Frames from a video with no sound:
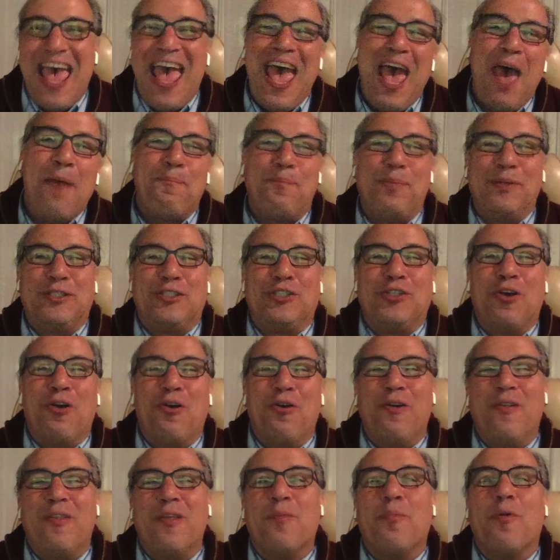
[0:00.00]

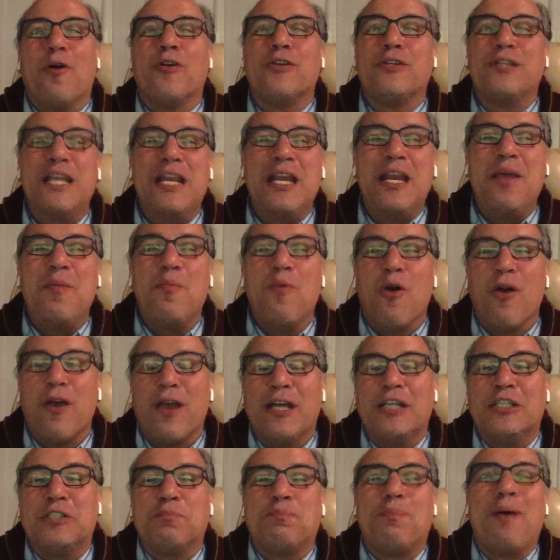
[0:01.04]
episode of the Martini
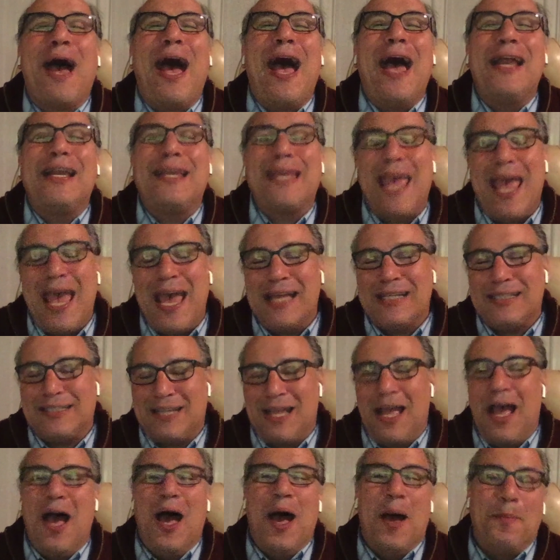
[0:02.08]
Mortgage Podcast
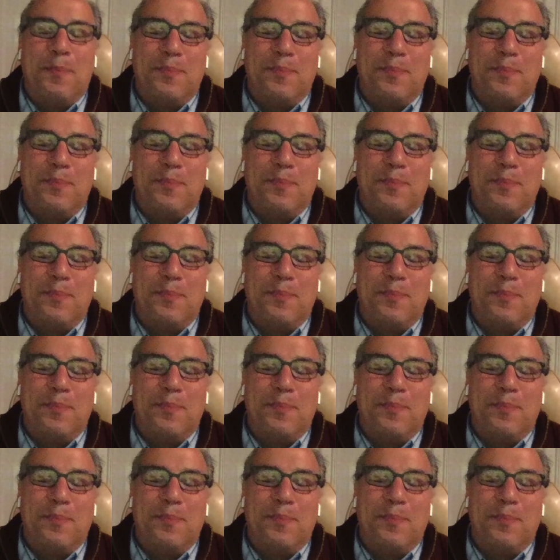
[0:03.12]
up.